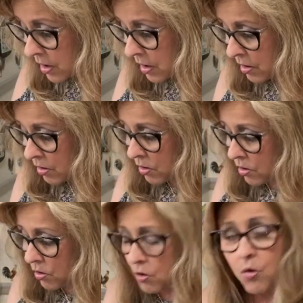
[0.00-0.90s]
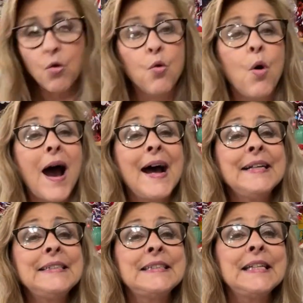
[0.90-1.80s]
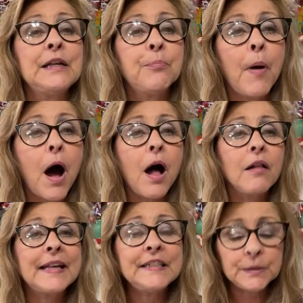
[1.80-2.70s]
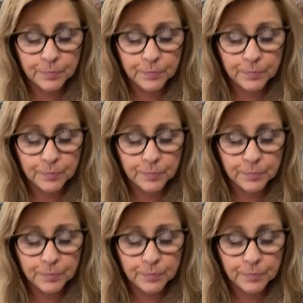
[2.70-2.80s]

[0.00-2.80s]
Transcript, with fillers: Oh, I see Polly's